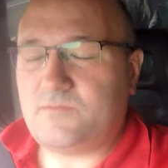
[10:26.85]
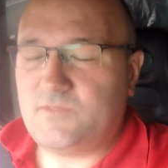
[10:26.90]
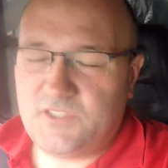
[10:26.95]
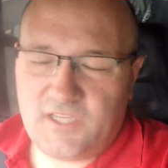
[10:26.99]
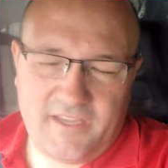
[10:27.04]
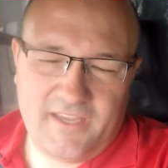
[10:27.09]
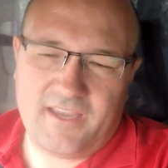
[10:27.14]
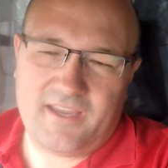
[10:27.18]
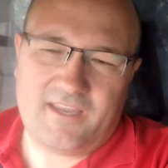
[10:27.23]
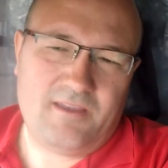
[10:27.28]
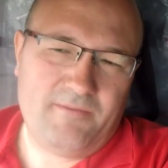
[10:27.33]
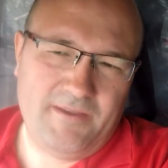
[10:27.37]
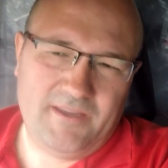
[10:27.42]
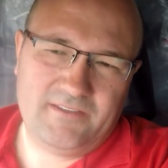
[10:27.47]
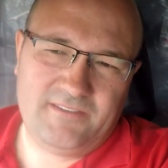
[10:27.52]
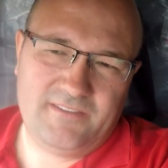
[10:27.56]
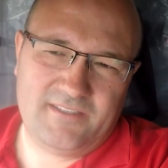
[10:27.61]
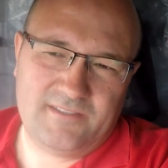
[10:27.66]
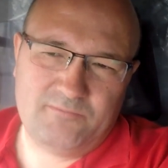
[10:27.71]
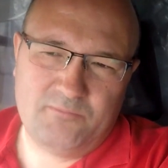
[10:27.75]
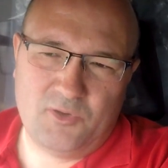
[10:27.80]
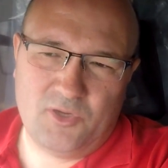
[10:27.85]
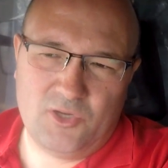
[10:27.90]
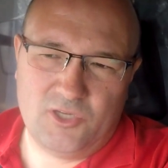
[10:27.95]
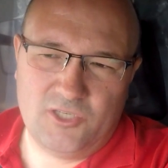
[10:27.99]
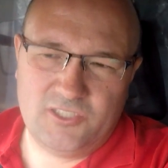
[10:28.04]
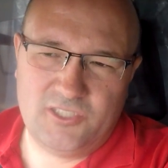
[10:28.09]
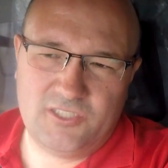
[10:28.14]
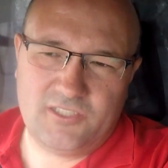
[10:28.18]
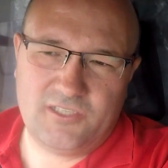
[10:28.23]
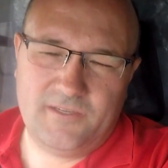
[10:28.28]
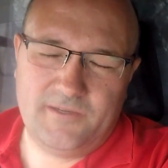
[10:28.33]
So yeah, coming out to this
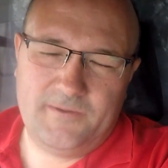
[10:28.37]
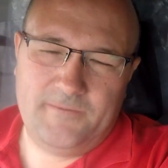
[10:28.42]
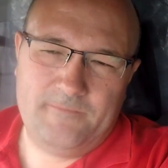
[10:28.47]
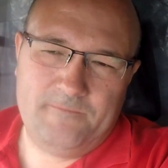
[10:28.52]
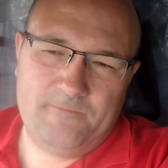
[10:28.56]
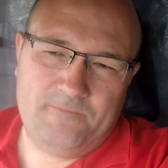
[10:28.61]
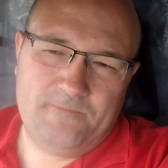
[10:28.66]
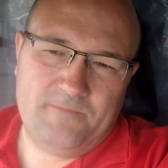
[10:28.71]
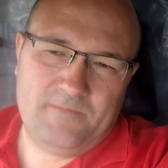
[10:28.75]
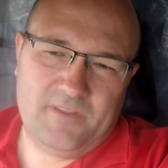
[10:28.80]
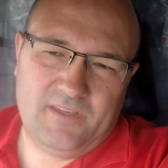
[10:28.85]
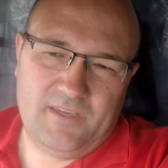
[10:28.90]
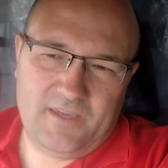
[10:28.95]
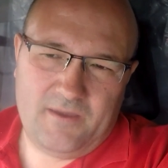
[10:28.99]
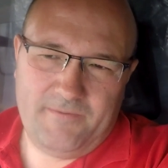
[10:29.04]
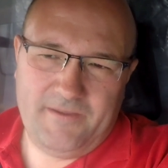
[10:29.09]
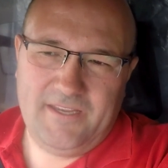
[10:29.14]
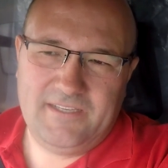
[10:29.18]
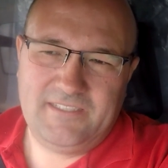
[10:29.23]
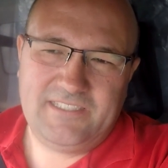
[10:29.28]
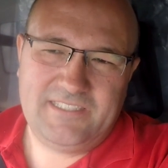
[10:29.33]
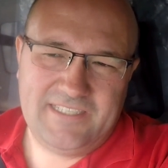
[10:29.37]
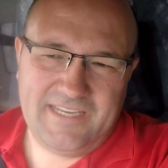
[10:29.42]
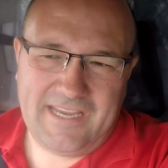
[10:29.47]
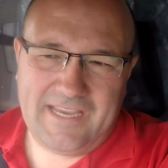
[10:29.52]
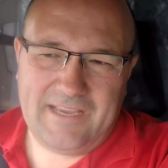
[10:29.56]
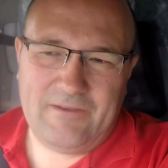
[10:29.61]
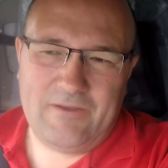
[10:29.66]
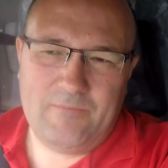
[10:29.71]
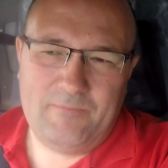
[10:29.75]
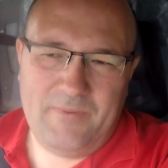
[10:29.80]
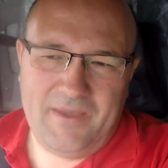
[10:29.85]
Porsche, coming into
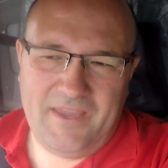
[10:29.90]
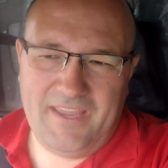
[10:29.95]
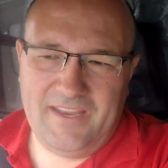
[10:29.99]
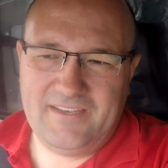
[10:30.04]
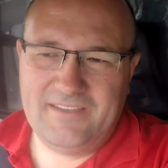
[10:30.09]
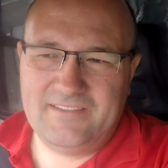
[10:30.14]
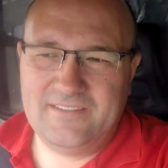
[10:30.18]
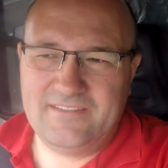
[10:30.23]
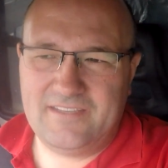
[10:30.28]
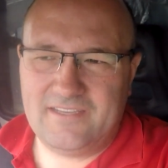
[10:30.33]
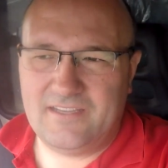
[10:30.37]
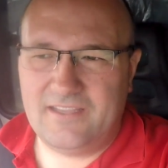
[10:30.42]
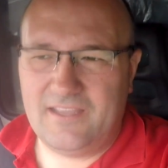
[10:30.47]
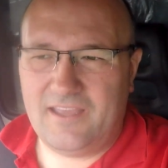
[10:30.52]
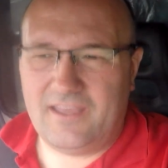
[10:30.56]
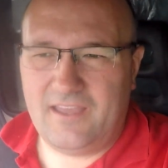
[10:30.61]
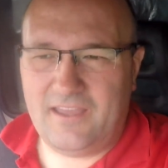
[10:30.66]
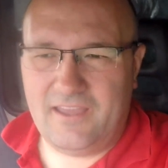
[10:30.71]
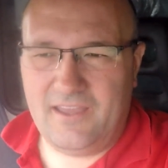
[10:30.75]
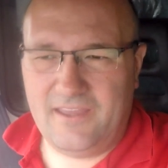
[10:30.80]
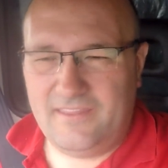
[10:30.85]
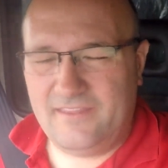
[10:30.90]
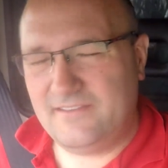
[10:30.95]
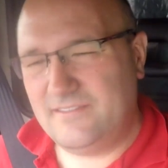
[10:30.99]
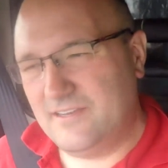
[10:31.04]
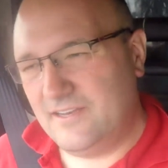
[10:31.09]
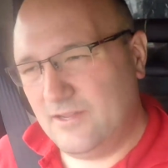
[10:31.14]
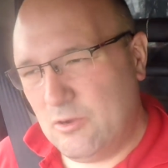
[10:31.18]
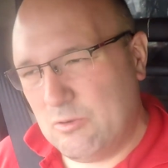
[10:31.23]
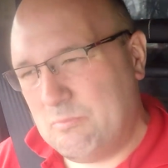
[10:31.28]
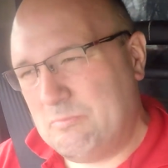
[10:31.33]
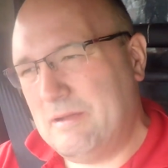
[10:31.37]
Tower Bend, there's a
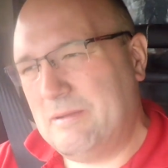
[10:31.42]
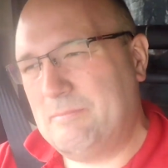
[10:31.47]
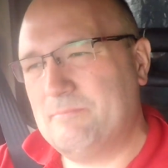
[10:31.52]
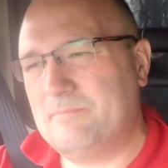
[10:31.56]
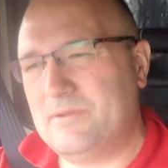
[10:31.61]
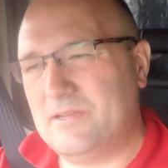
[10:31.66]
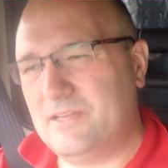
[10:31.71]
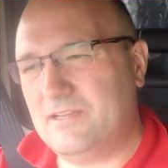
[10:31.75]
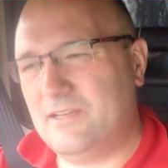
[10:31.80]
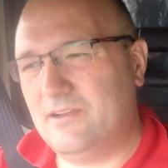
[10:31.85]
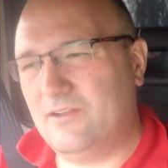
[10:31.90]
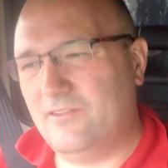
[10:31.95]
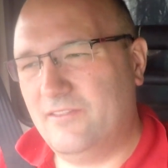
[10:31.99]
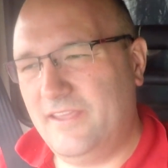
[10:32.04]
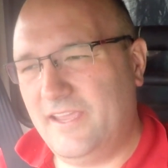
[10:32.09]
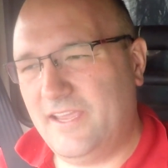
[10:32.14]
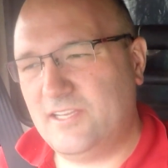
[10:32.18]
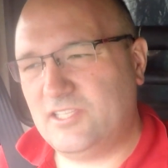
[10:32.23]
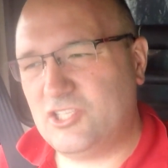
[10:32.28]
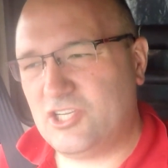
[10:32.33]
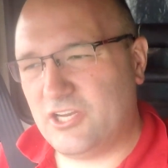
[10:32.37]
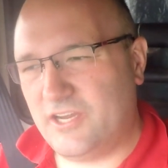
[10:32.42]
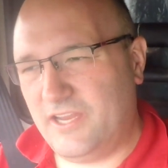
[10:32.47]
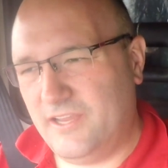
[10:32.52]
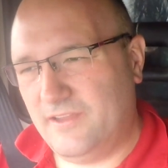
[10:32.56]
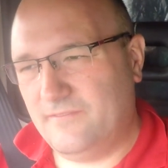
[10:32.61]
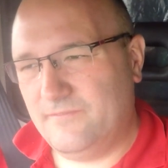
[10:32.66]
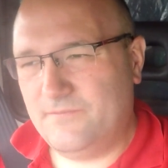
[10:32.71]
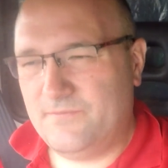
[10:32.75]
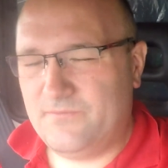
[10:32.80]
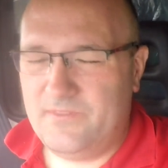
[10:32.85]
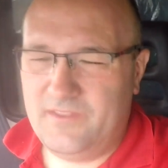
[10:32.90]
little bump on the entry.
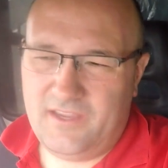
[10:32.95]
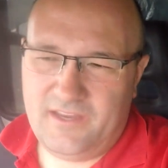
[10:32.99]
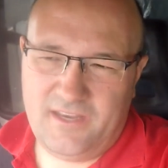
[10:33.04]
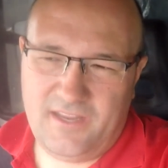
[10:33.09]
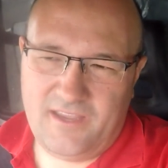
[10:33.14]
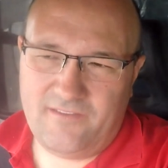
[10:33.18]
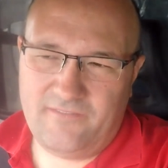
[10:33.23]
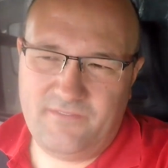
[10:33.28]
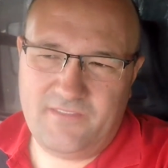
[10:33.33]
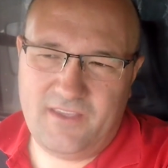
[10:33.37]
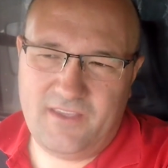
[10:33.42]
You